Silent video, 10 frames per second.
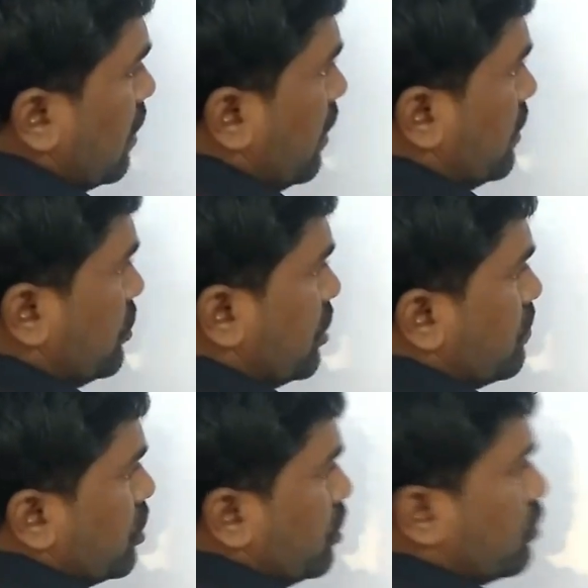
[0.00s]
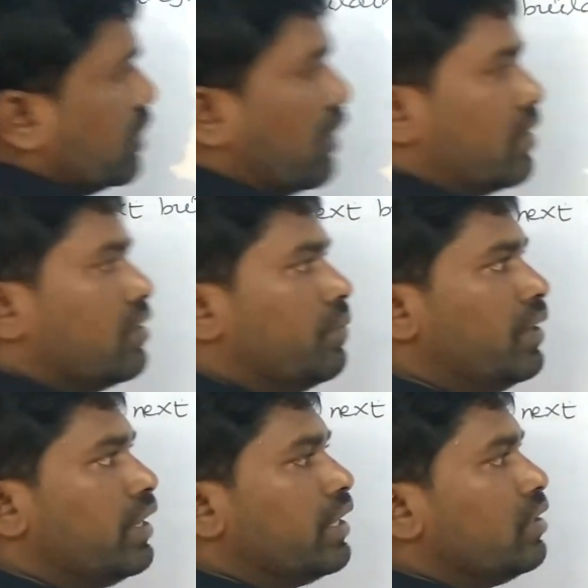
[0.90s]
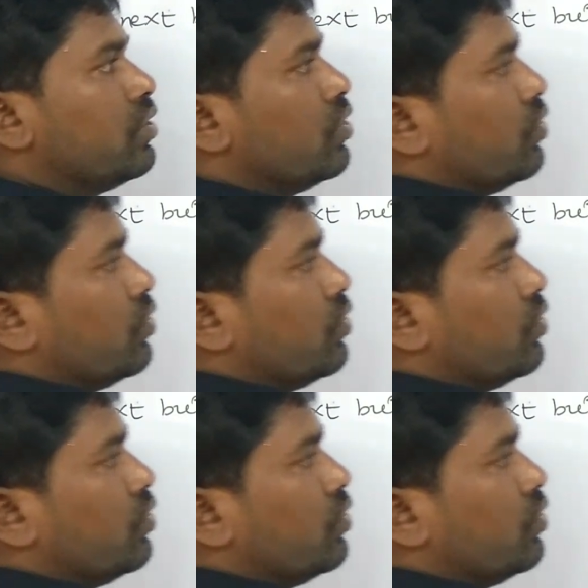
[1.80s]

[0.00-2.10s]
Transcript: and jumps into the another building